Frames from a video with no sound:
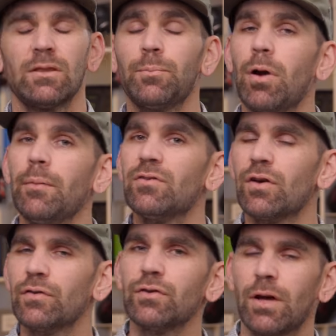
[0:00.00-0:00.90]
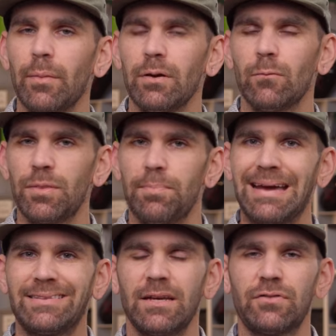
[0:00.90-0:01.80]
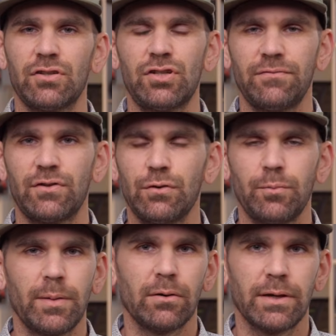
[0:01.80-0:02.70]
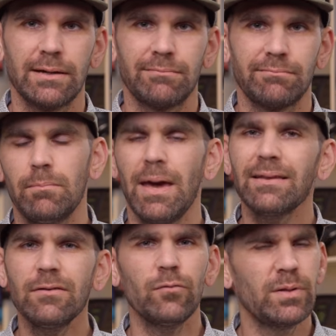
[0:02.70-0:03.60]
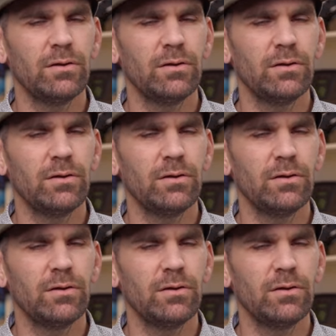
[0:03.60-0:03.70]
The Prime is also coming with MacDev's Shift 2 barrel kit. MacDev have